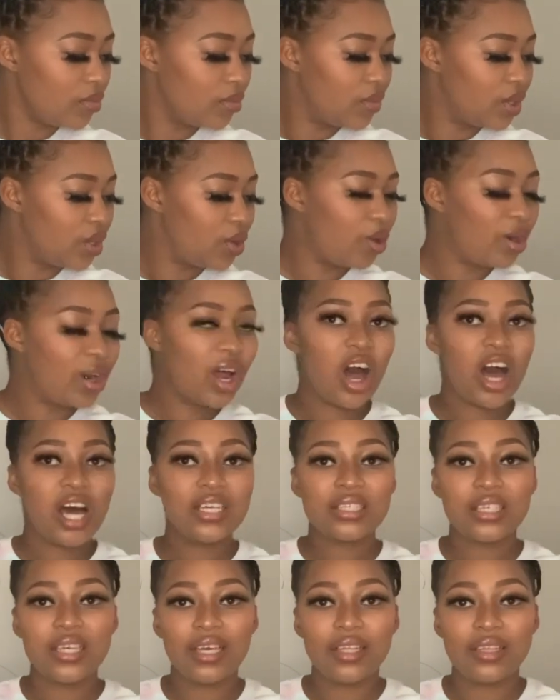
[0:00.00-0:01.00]
you're
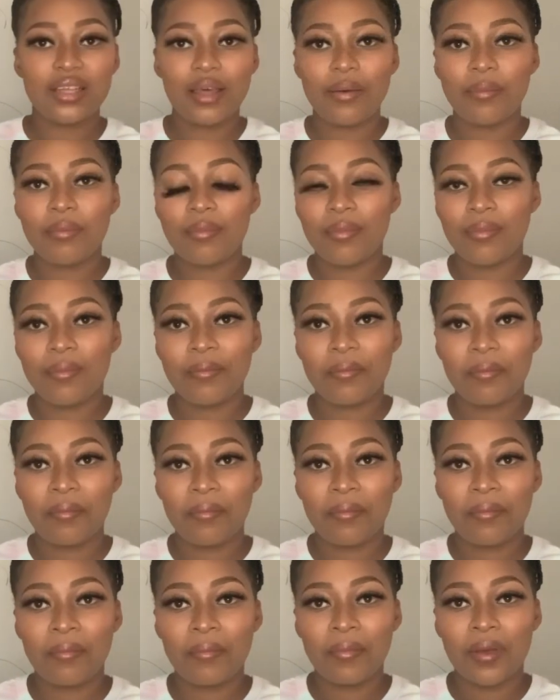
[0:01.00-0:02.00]
asking them
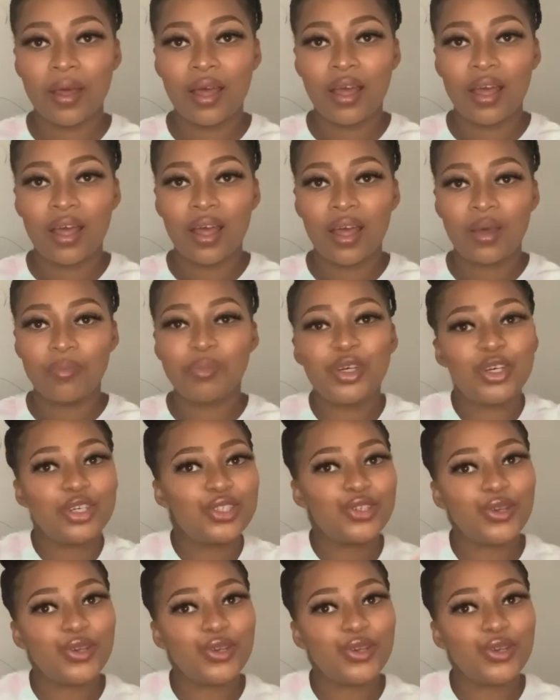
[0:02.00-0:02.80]
because